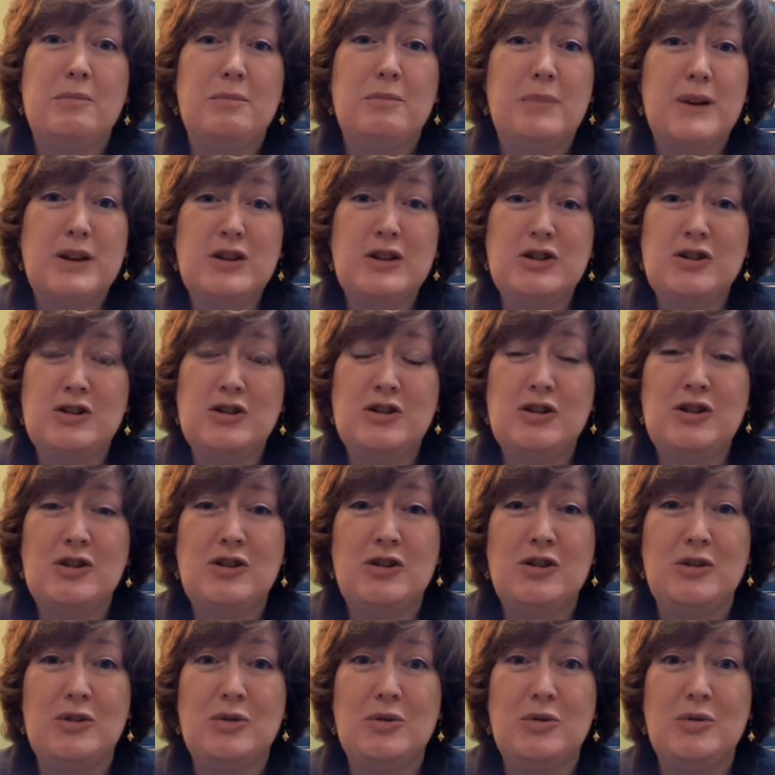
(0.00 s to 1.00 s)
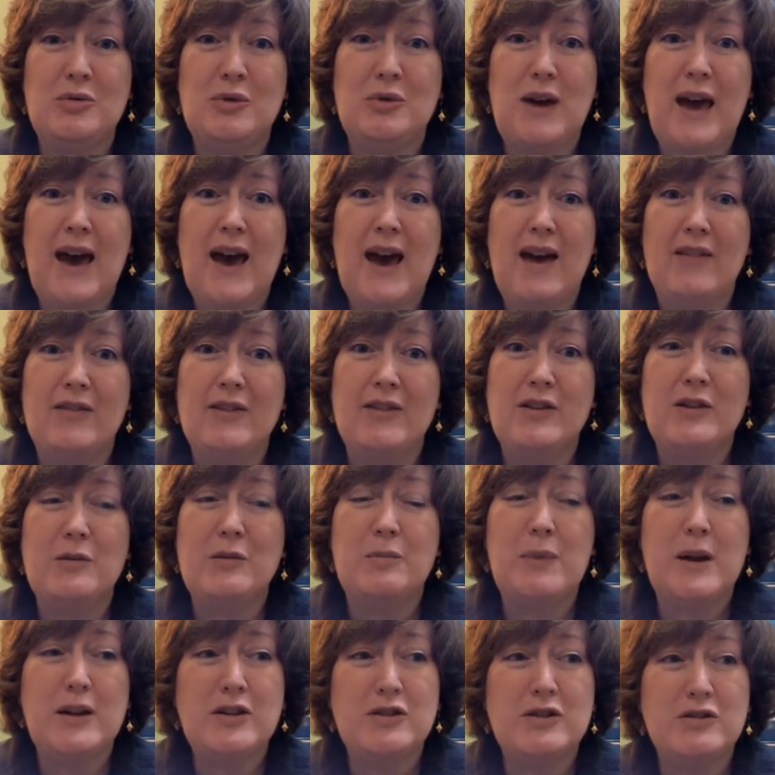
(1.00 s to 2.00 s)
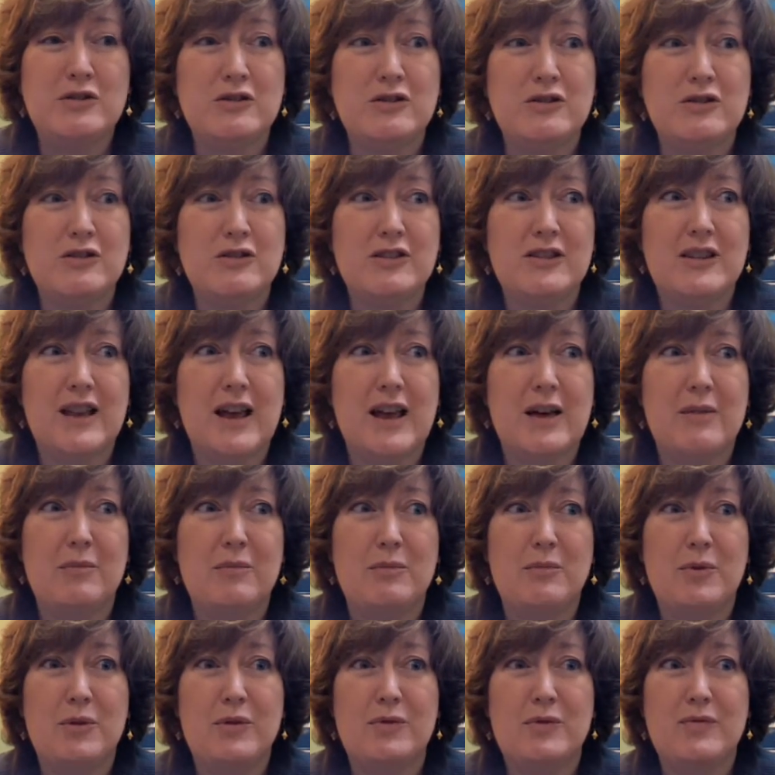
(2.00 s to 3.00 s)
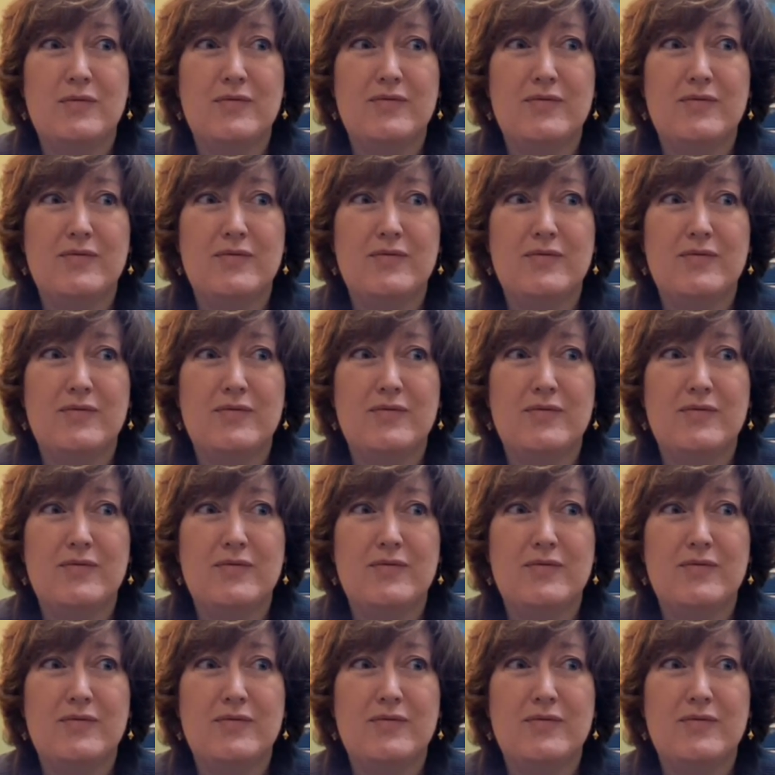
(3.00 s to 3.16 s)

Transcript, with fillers: be sure to have special um,